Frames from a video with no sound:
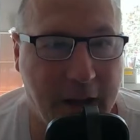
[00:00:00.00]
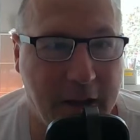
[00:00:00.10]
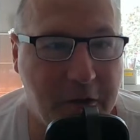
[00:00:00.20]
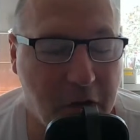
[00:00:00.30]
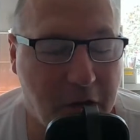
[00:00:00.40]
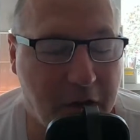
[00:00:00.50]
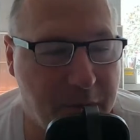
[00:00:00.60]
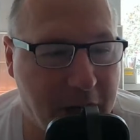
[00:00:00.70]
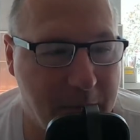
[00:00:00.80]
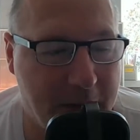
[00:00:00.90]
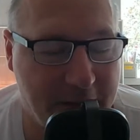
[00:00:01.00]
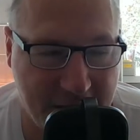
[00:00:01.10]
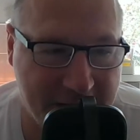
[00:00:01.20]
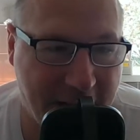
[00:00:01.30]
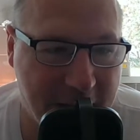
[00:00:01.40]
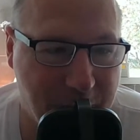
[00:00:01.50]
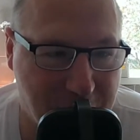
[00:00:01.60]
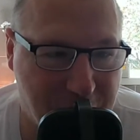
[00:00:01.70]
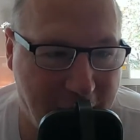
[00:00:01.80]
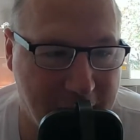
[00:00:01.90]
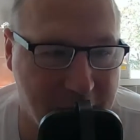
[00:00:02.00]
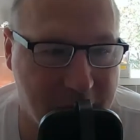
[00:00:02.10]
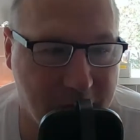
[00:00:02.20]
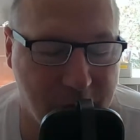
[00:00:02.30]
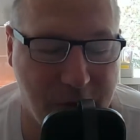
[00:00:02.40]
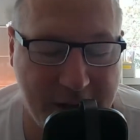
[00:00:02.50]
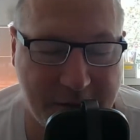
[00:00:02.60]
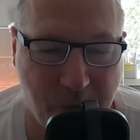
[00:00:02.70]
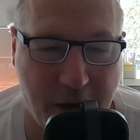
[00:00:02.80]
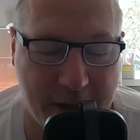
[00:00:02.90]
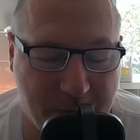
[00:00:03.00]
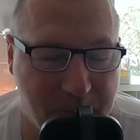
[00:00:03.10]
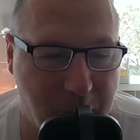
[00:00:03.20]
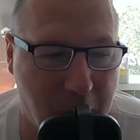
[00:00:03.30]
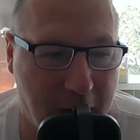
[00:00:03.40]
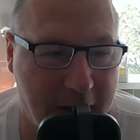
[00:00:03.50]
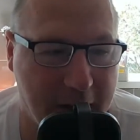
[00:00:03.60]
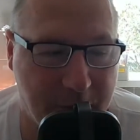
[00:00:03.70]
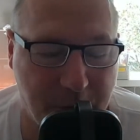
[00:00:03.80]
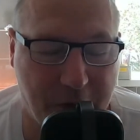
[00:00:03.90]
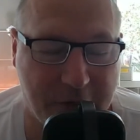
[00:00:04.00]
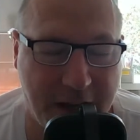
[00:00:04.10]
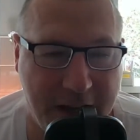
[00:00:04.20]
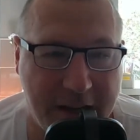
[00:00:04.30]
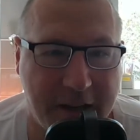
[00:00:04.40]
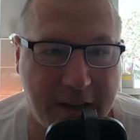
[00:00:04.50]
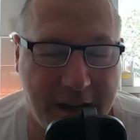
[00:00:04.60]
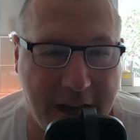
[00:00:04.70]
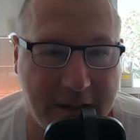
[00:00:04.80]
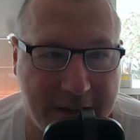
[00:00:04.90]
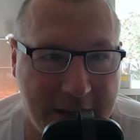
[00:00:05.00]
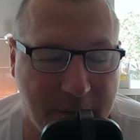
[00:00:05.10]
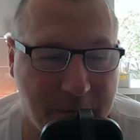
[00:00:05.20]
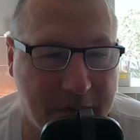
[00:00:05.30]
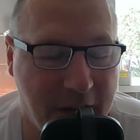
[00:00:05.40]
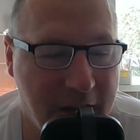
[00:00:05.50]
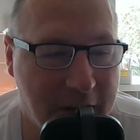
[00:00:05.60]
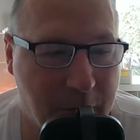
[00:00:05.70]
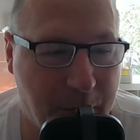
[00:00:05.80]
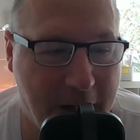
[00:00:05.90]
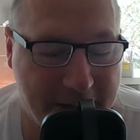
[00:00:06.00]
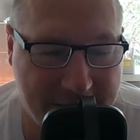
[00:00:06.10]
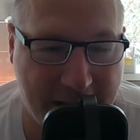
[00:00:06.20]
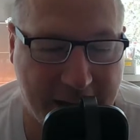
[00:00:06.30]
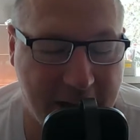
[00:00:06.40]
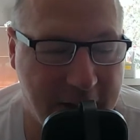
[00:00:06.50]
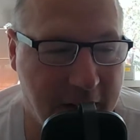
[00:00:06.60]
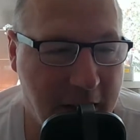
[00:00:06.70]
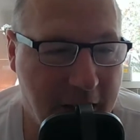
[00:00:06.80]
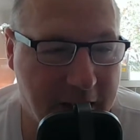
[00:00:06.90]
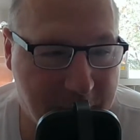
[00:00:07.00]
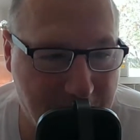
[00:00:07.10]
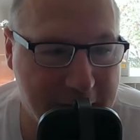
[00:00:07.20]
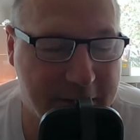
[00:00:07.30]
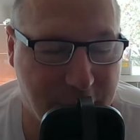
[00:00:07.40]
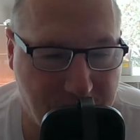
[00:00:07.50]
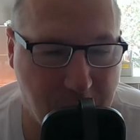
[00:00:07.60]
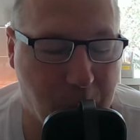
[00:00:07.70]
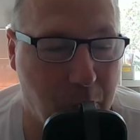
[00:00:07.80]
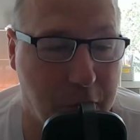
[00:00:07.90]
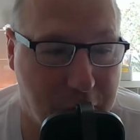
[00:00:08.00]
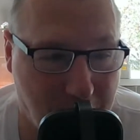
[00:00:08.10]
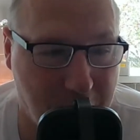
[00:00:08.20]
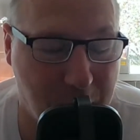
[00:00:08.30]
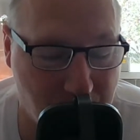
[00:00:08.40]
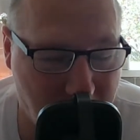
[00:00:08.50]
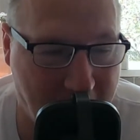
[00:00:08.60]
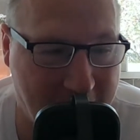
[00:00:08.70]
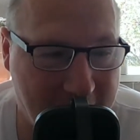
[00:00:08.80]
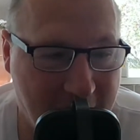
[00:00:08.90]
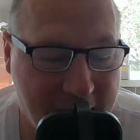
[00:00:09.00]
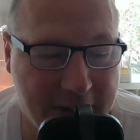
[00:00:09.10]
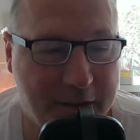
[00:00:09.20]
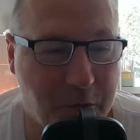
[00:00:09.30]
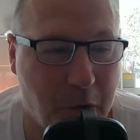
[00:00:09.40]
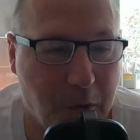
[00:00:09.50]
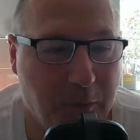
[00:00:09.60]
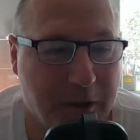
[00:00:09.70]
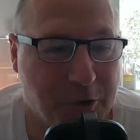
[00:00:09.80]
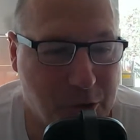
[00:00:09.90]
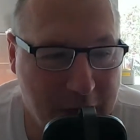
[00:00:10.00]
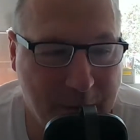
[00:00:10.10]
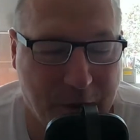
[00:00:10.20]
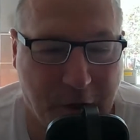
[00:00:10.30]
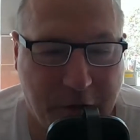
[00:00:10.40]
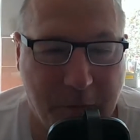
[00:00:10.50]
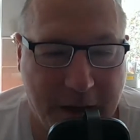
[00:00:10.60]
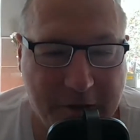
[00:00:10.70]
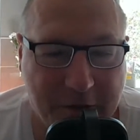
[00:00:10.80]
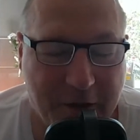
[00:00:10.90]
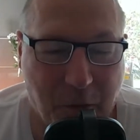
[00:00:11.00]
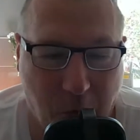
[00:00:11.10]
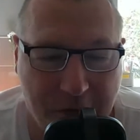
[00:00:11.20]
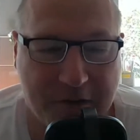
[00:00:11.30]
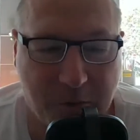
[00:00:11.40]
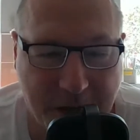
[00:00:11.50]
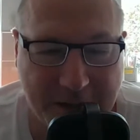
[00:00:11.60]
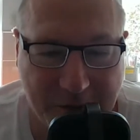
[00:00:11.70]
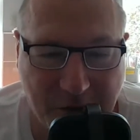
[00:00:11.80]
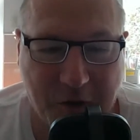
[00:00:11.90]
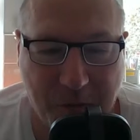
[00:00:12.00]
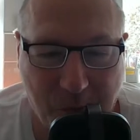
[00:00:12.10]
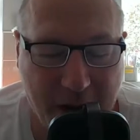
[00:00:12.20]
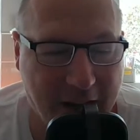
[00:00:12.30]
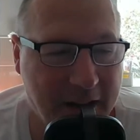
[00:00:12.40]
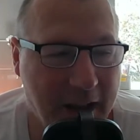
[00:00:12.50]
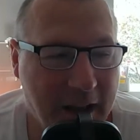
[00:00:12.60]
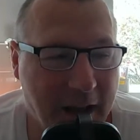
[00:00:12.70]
He's not going to bring him in and then tell him to change. The reason why he's been brought in is because he can get teams to play attacking, expansive football the Tottenham way. This is what we've been dreaming of, a manager that wants to play the Tottenham way.